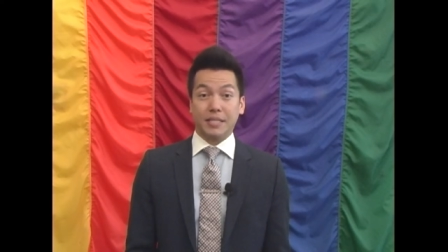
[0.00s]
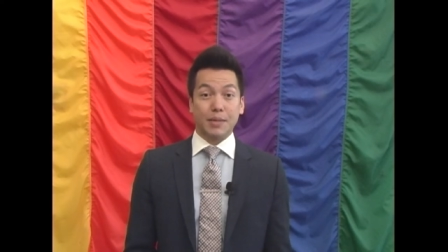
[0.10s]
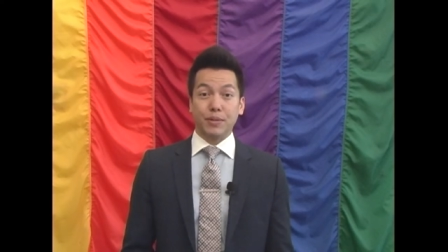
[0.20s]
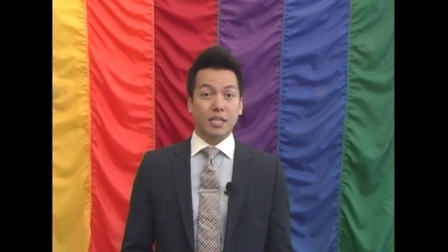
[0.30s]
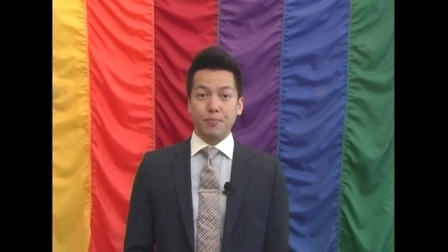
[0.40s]

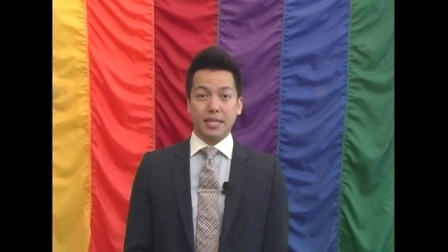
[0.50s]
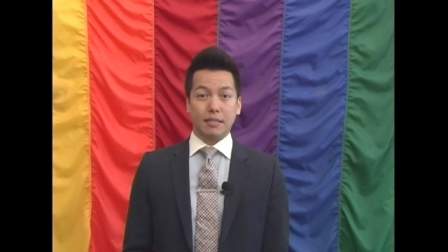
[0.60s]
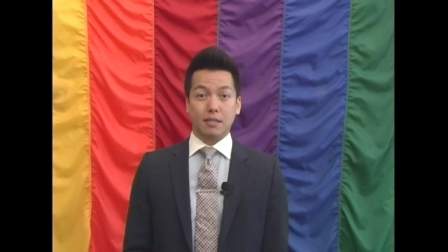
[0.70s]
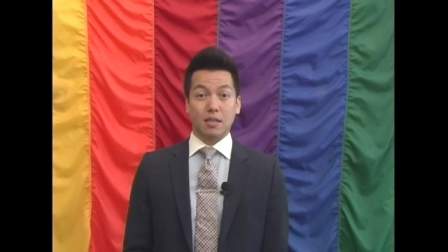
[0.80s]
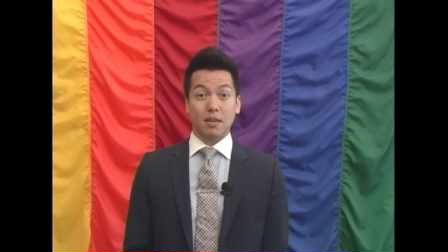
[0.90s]
deeply committed
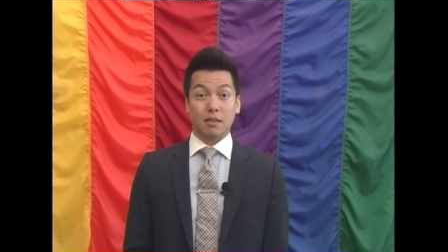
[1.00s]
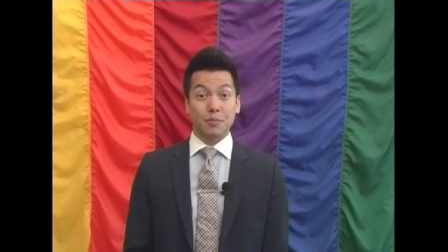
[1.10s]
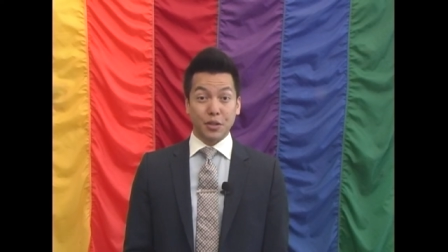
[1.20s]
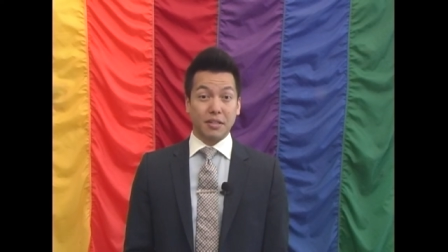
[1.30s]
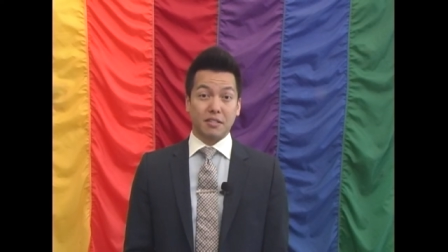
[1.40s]
to
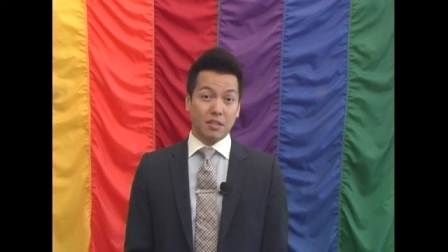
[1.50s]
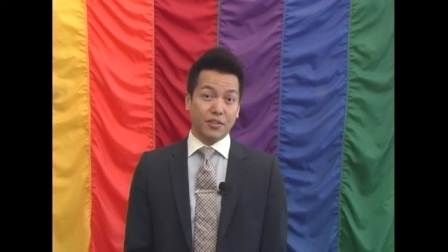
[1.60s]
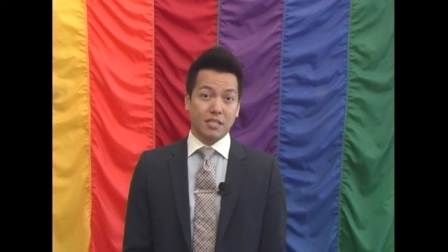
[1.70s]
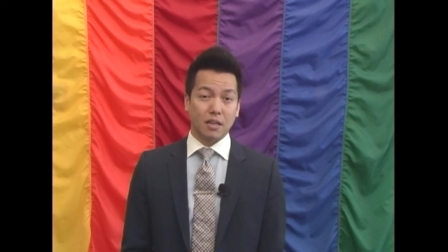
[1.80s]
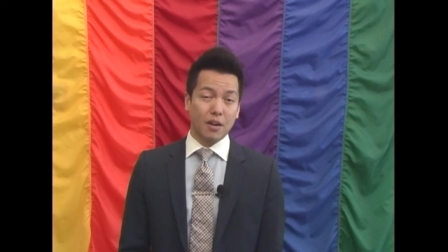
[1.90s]
community
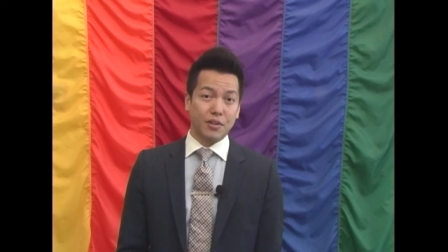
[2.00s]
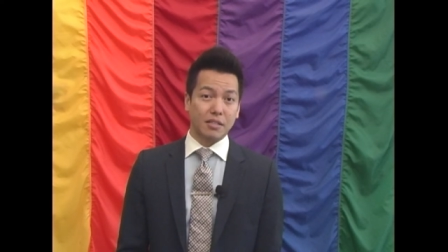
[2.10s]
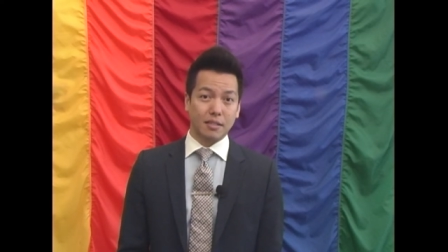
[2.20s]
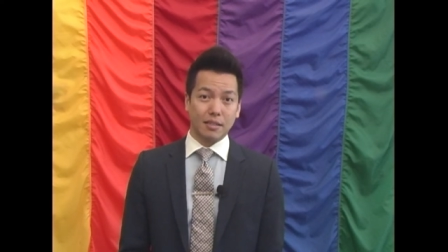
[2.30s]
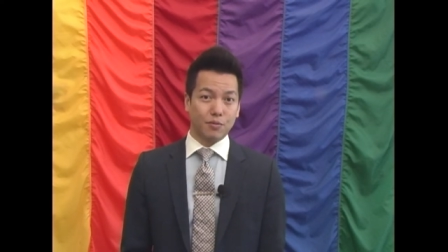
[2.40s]
service, obviously.